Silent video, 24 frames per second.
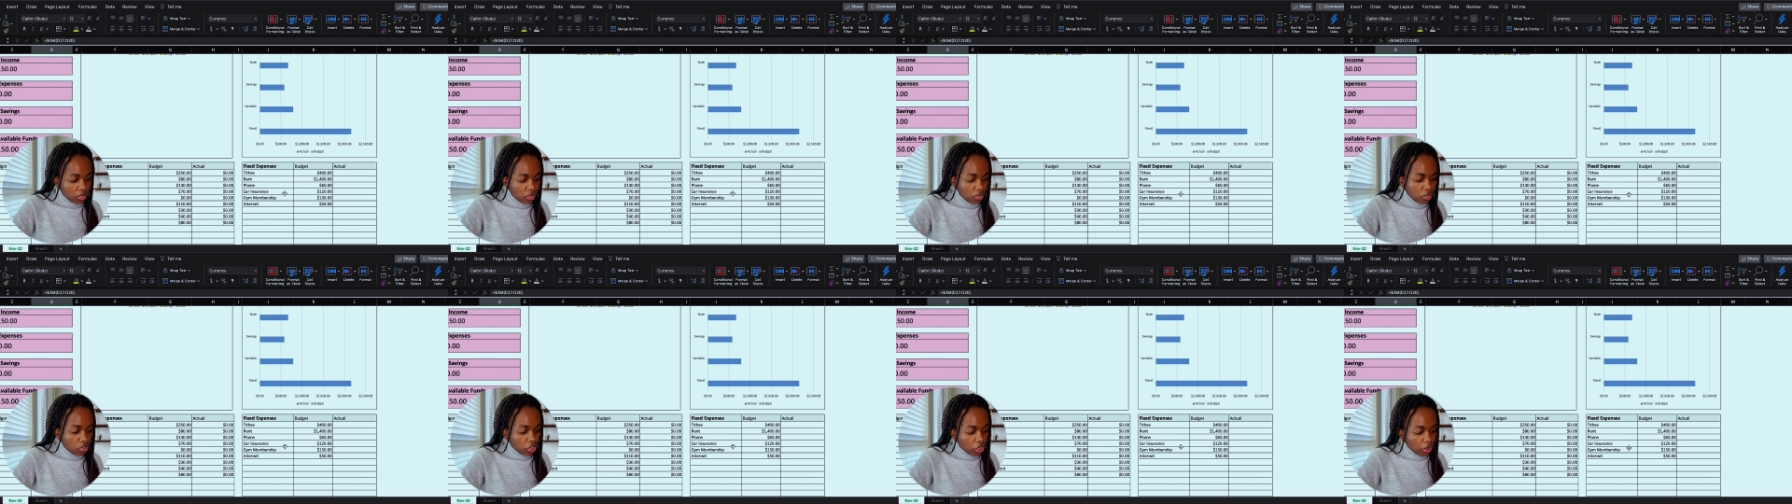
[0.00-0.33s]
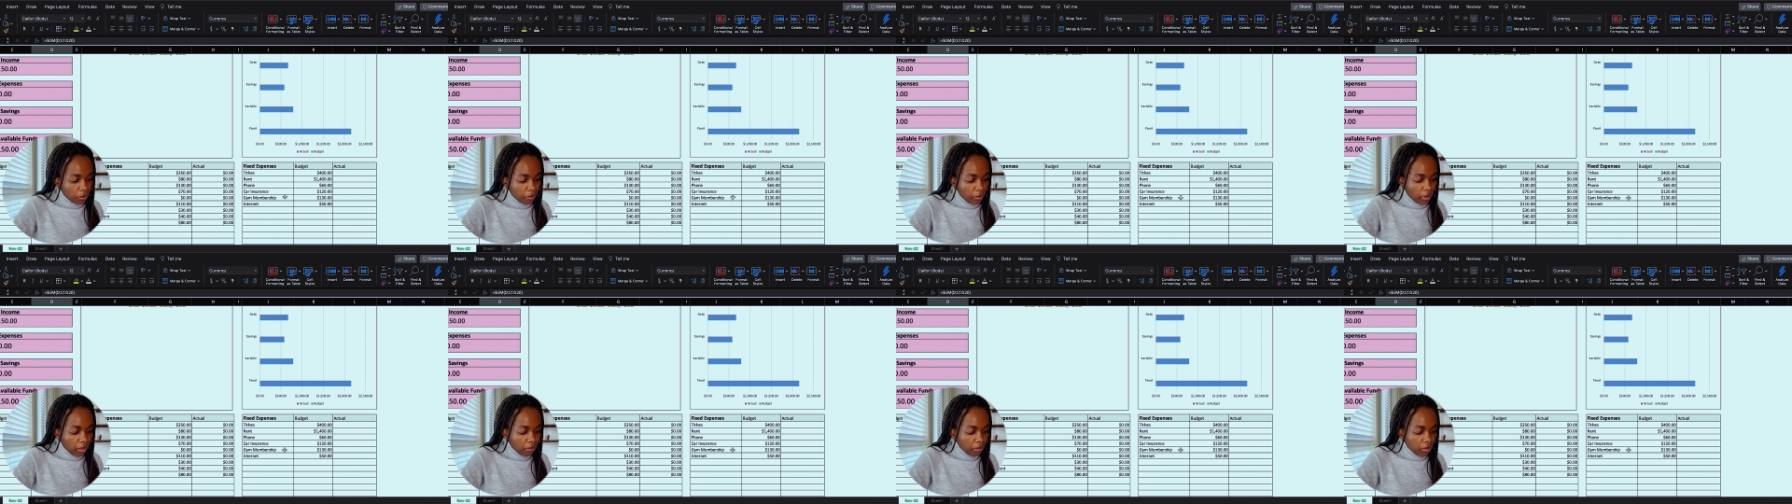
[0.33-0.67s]
gym
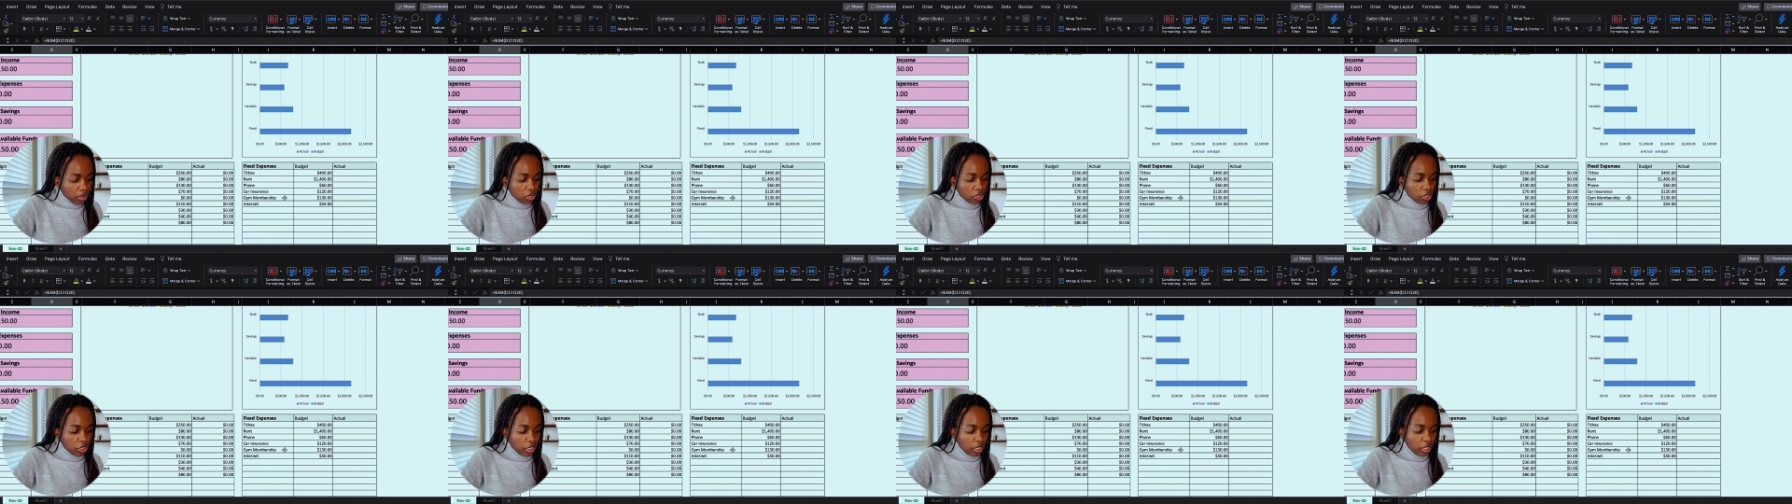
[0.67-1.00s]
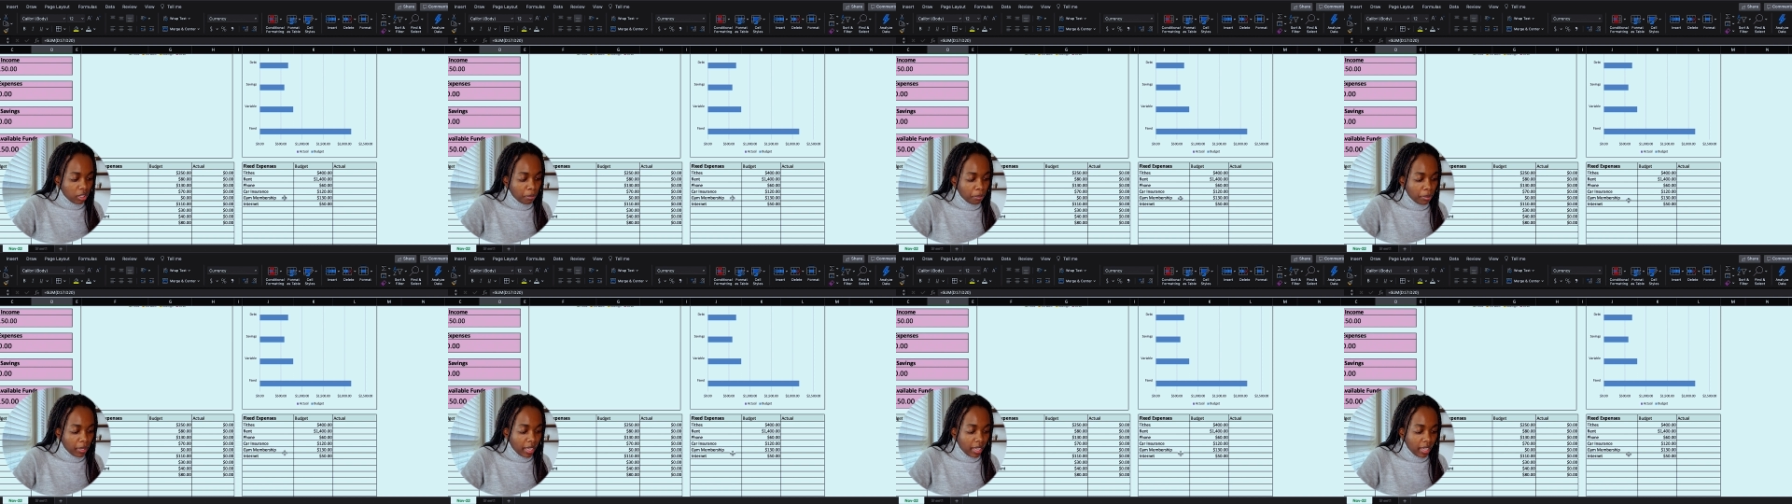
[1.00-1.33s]

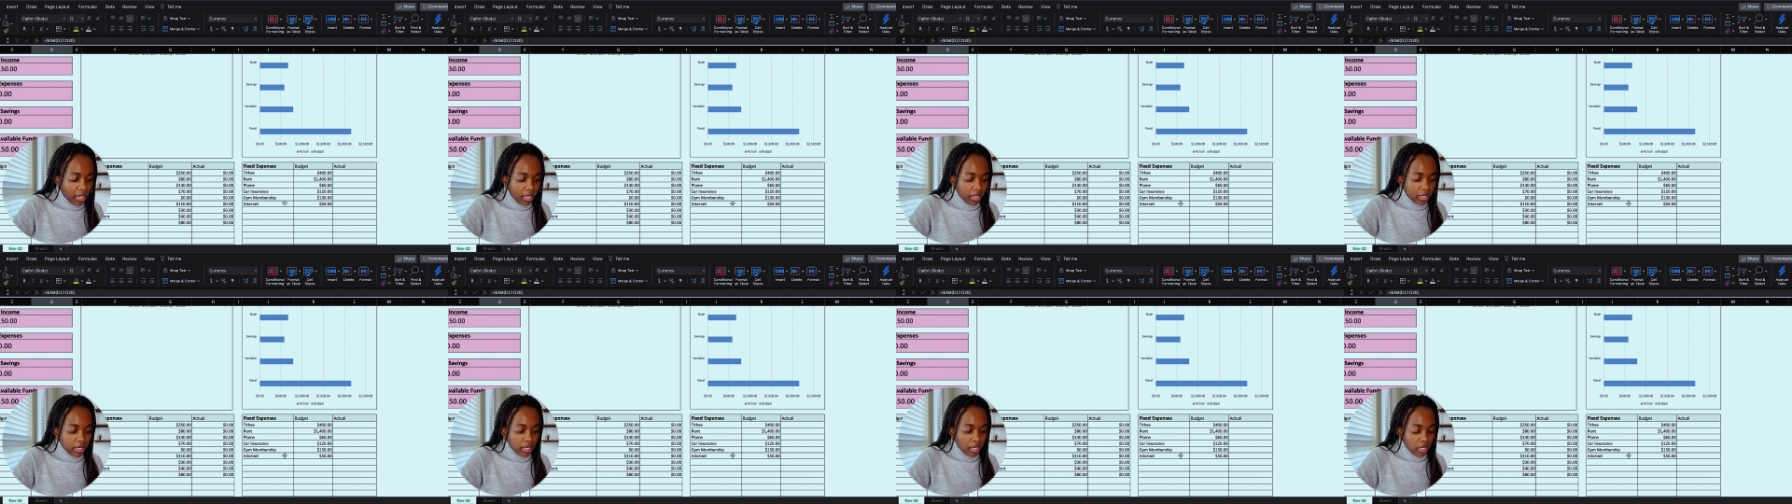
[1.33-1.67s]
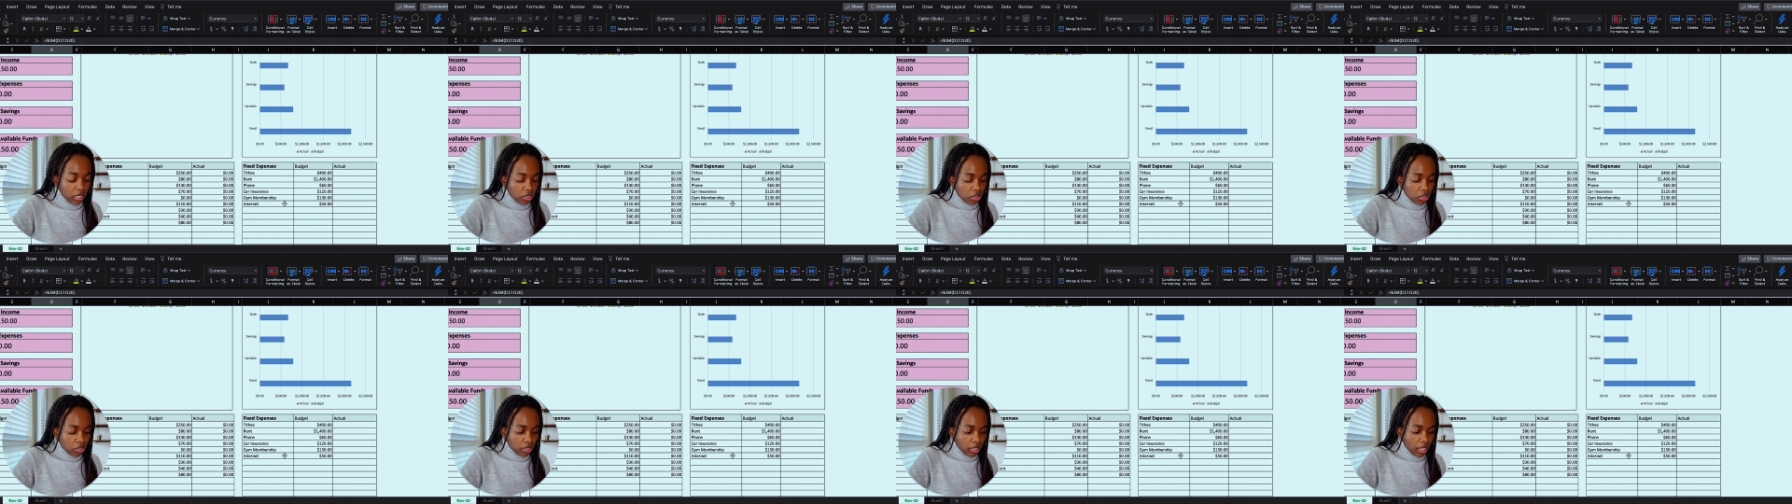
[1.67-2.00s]
membership, and
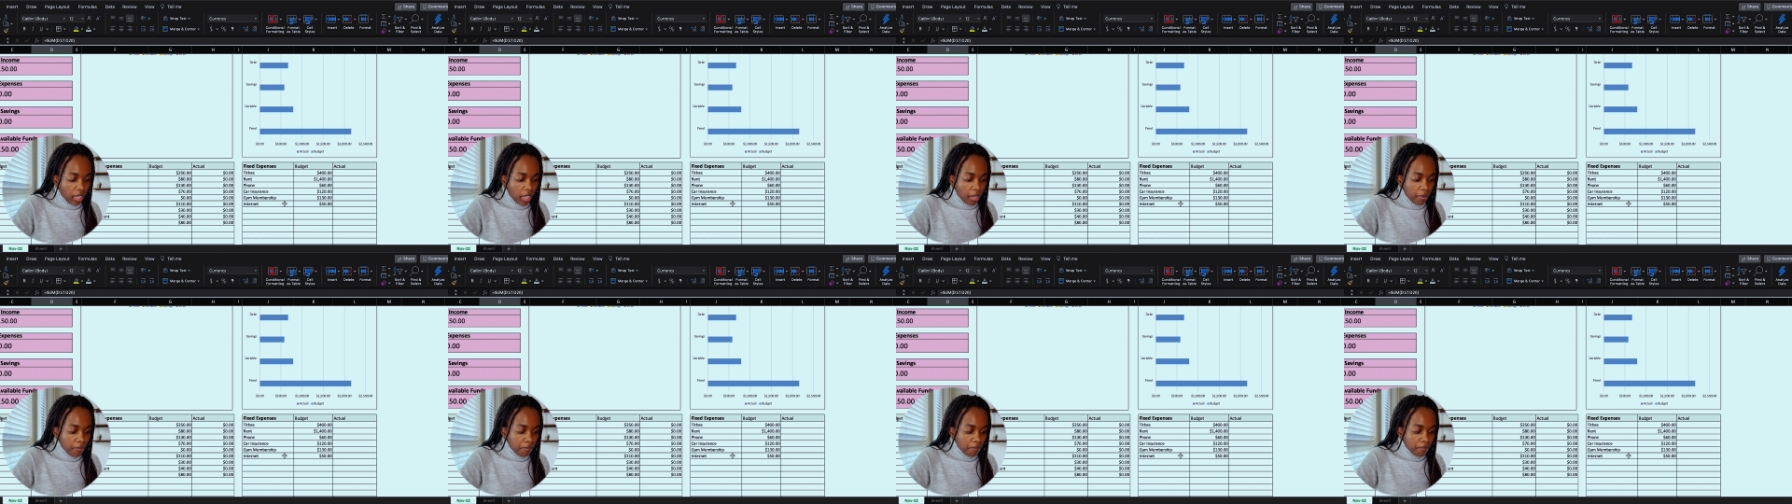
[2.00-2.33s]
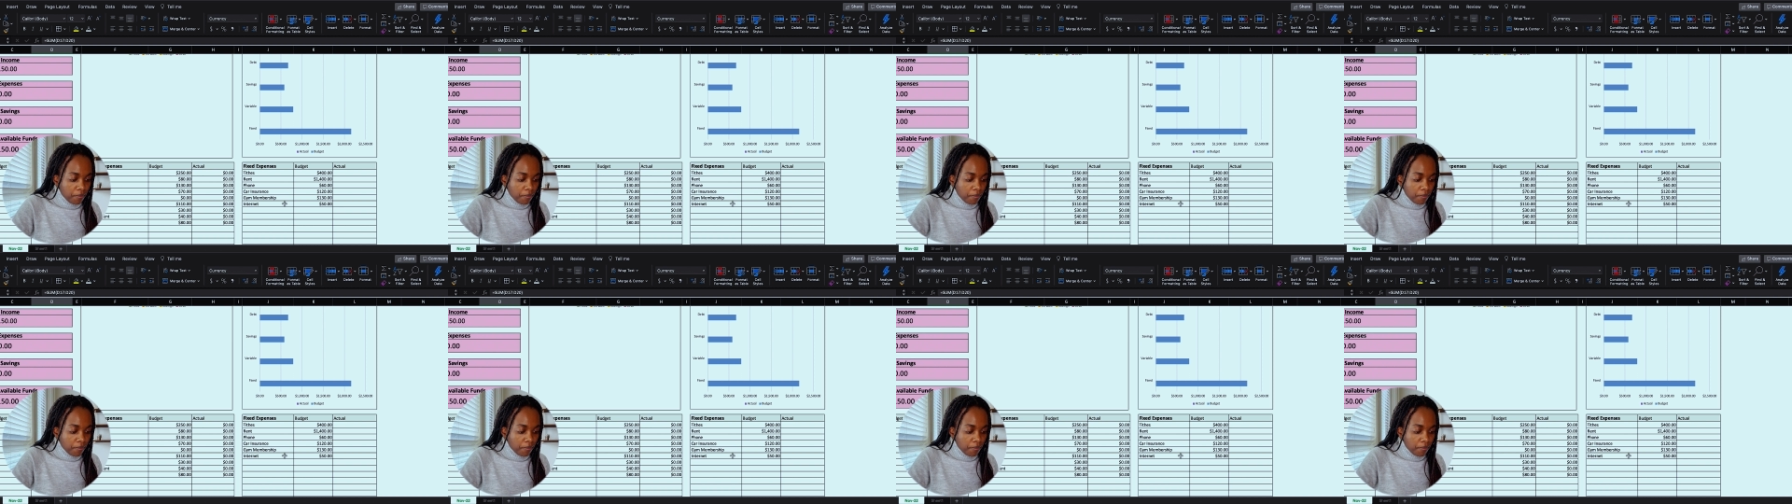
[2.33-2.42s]
internet.